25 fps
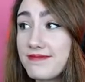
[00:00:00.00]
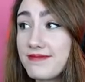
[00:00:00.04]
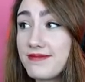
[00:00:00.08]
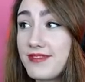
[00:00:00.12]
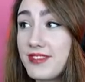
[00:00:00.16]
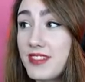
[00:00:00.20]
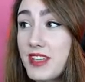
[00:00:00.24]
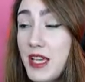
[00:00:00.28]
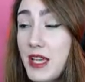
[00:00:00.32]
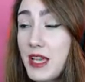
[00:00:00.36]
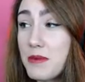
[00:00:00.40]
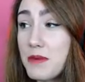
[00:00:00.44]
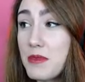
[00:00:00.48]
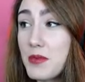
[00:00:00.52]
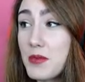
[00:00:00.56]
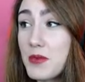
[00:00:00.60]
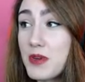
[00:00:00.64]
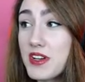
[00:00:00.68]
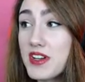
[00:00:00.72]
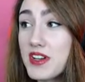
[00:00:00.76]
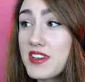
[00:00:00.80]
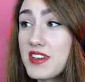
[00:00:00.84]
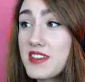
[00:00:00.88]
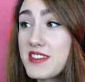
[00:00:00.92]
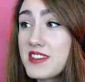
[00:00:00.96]
I am the
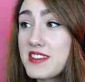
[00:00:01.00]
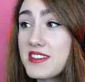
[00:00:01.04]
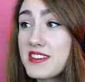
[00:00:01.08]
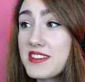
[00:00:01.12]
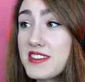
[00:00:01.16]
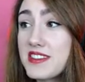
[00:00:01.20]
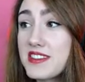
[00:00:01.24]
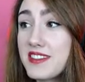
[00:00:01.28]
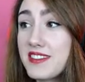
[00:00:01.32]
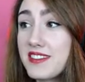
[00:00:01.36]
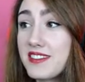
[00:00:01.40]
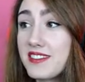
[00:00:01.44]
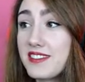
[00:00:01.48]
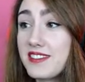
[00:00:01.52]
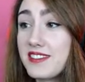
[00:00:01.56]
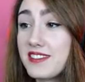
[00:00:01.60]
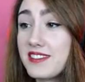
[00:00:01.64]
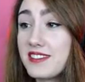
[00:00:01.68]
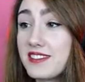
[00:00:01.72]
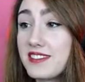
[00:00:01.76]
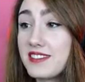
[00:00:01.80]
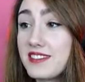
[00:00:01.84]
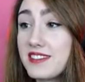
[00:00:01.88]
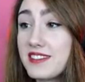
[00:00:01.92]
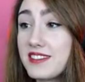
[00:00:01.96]
worst.
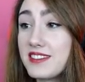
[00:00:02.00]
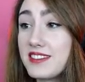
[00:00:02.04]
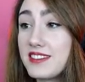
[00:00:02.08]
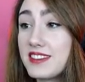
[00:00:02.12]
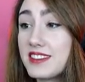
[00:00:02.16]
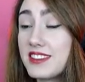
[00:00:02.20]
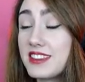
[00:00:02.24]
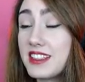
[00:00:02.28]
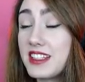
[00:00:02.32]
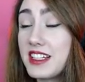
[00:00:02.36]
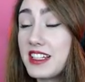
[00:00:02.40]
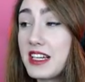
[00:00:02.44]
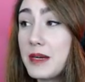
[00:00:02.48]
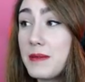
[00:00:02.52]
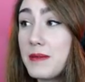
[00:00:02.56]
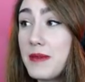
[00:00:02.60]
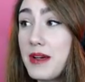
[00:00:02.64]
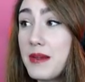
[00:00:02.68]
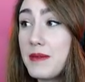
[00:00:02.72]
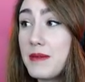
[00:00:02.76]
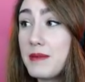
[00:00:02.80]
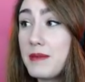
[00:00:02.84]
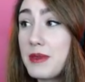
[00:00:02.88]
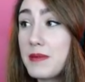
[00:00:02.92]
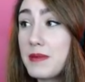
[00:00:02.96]
Come on,
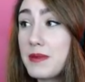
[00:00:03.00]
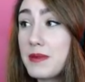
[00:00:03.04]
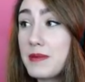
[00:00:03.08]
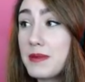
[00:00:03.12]
people.